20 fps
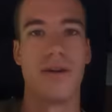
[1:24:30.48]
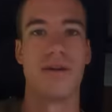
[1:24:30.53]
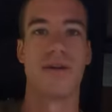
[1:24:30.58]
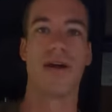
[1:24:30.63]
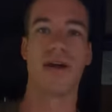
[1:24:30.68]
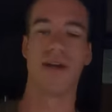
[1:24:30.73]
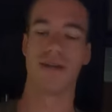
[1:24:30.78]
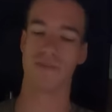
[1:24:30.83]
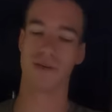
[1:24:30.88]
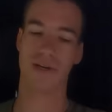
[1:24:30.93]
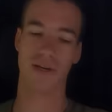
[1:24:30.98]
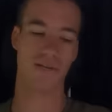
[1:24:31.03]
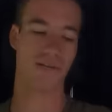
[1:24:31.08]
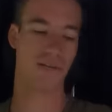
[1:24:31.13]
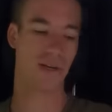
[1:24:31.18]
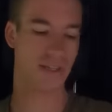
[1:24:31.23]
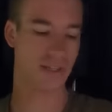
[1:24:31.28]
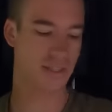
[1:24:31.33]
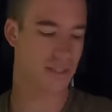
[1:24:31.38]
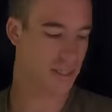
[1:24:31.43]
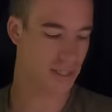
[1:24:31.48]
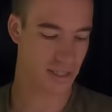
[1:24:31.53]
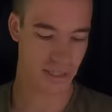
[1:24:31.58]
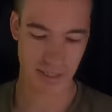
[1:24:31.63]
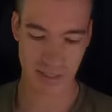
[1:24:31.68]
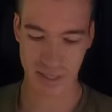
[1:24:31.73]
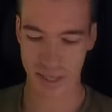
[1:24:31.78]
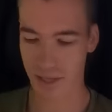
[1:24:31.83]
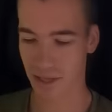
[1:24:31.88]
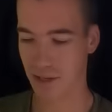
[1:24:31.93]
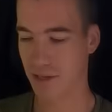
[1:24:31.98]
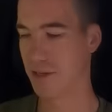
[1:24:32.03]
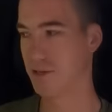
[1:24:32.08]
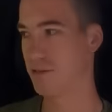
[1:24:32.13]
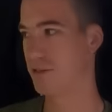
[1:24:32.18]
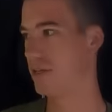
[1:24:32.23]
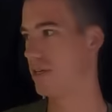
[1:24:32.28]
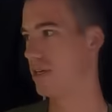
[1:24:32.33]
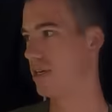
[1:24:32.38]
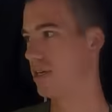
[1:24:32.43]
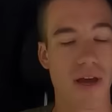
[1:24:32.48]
Right, my adventure continues.